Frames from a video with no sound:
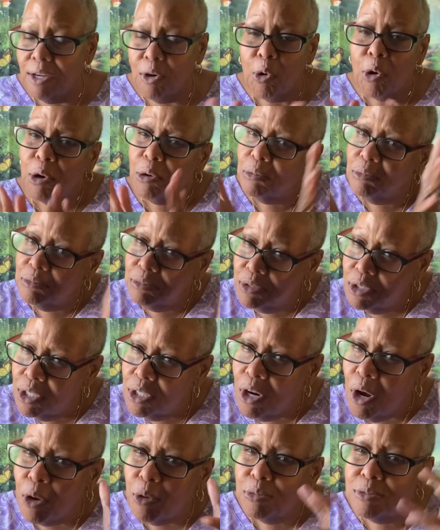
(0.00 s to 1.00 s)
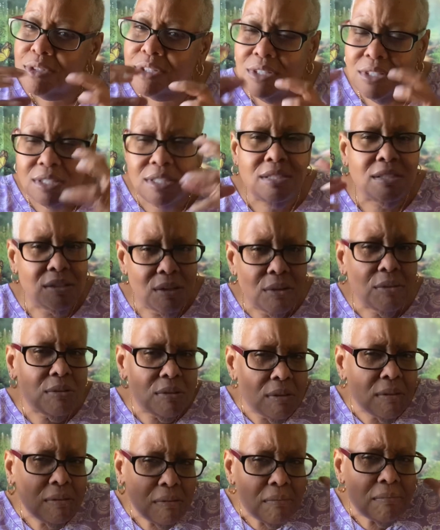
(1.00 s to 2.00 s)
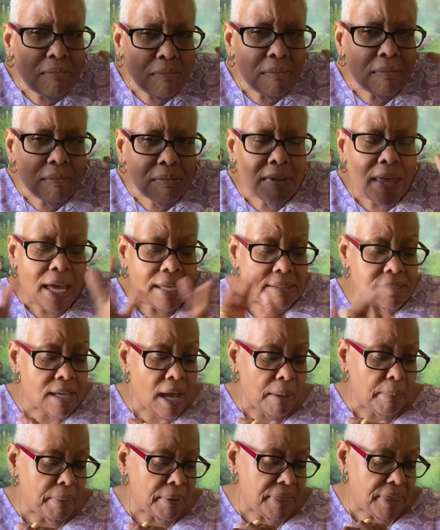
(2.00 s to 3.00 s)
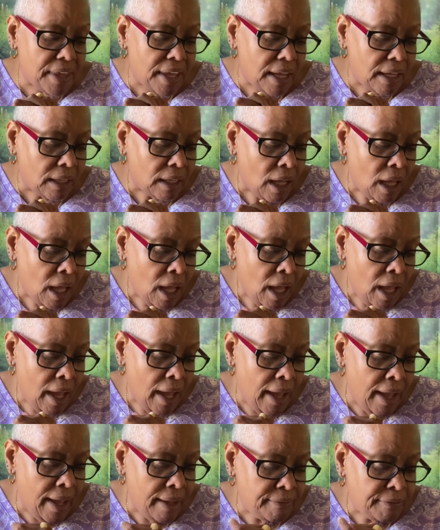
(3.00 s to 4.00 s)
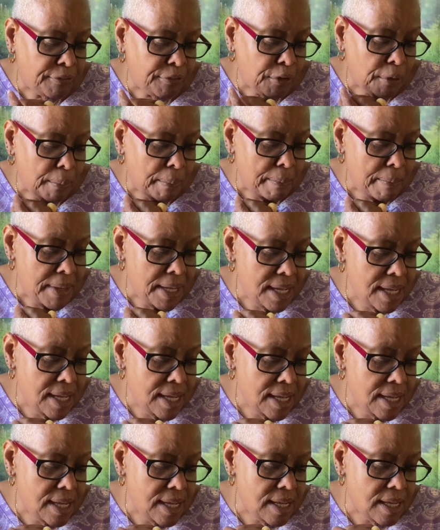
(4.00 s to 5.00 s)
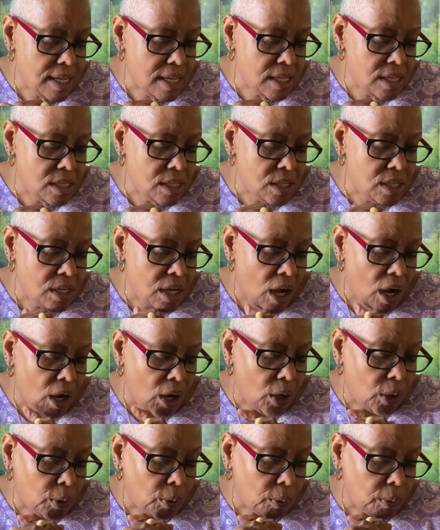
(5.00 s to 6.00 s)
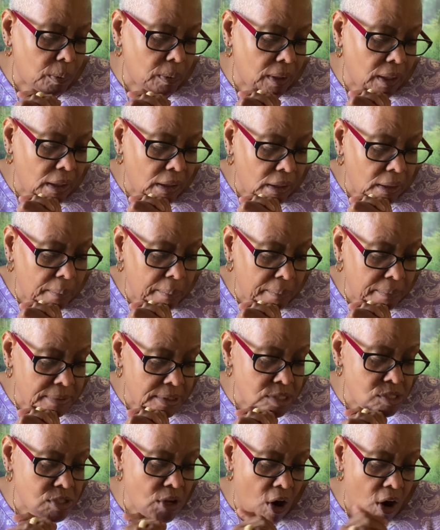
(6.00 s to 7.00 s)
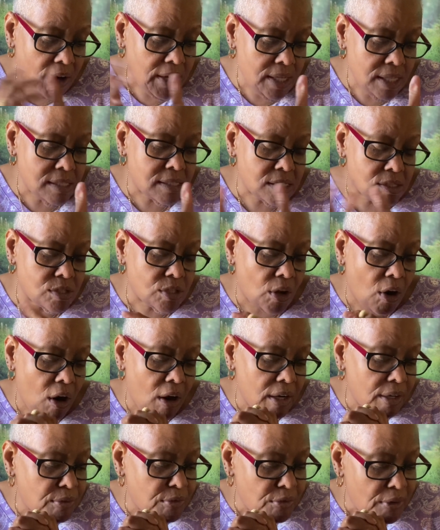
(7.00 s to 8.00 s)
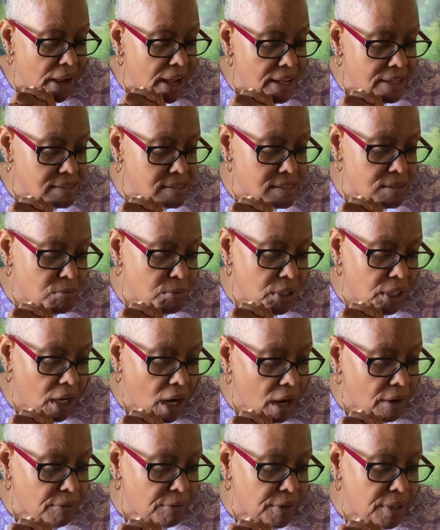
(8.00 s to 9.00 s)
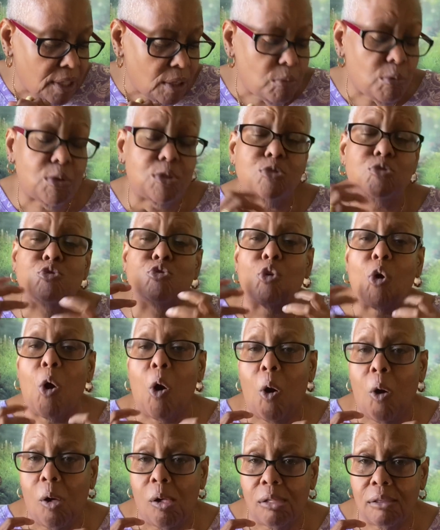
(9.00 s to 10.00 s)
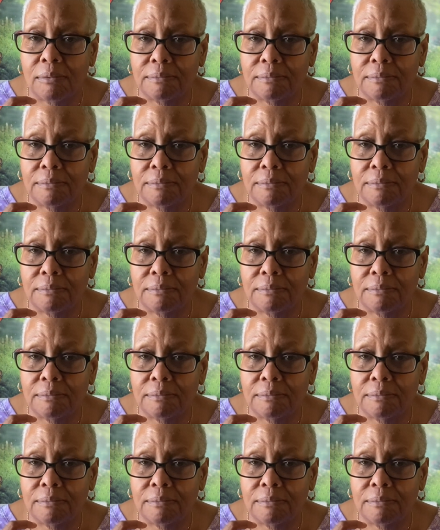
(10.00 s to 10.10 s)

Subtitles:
or, you know, that type of thing. And for me, you know, this card it's a card of rest and recovery and withdrawal.